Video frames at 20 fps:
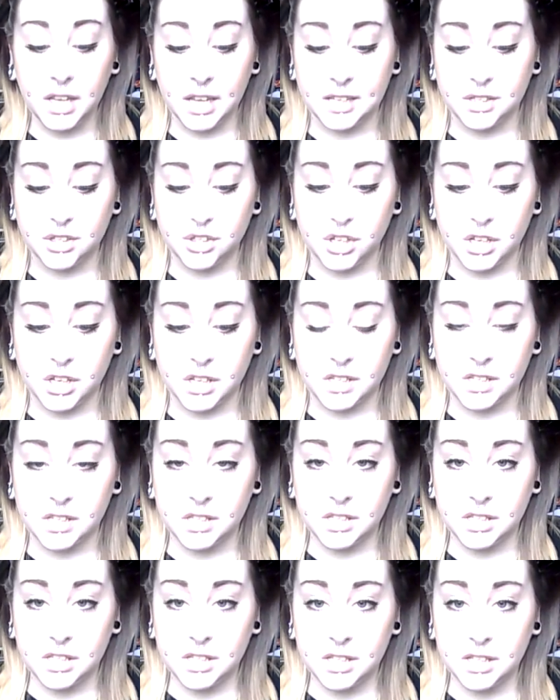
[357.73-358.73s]
It's
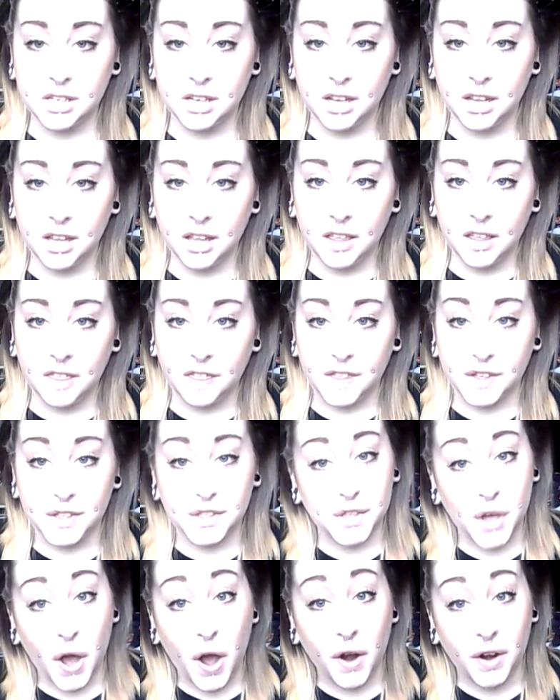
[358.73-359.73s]
just, the
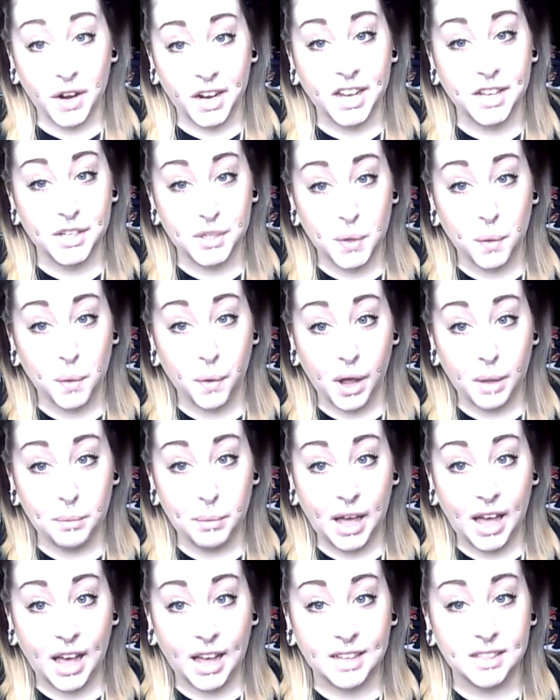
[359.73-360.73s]
scarring is quite
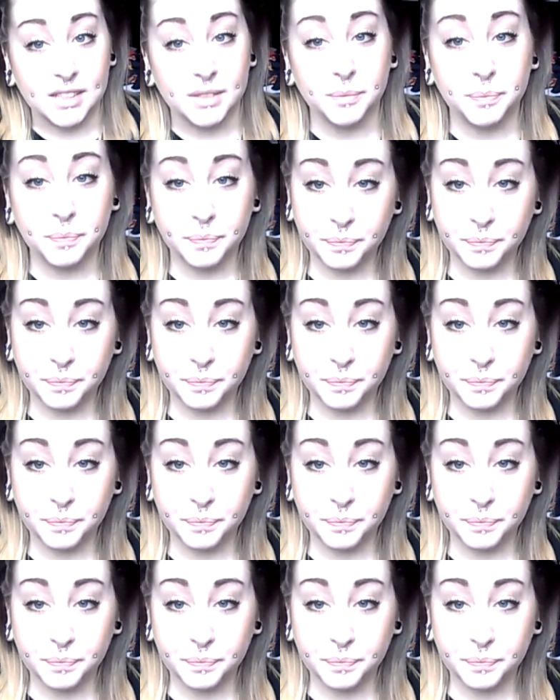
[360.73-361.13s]
bad.